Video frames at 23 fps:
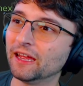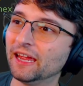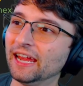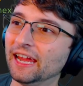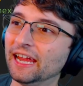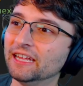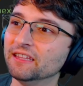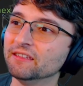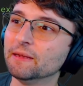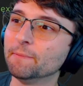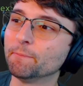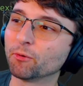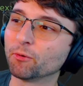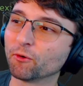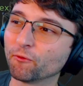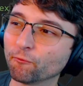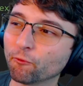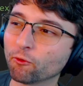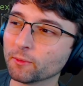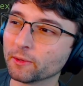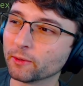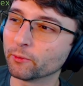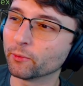and then
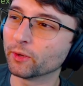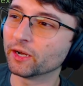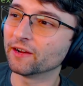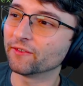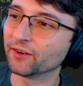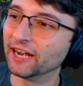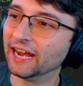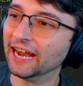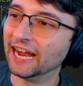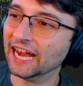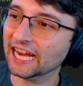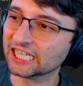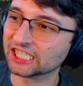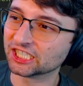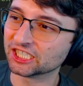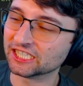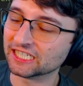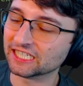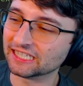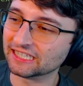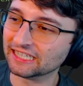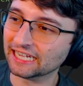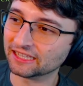performing whatever
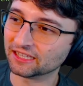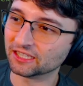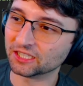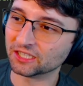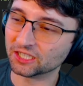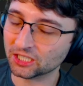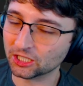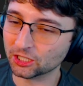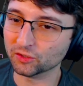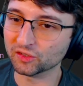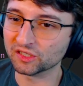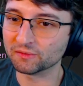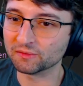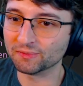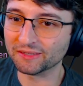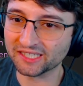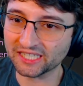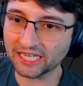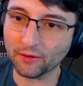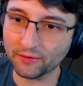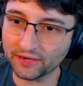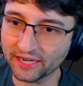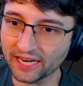action that the queue
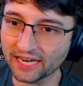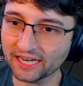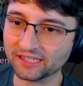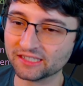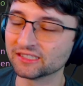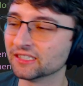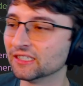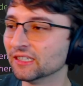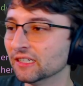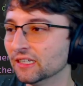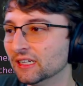spits out next.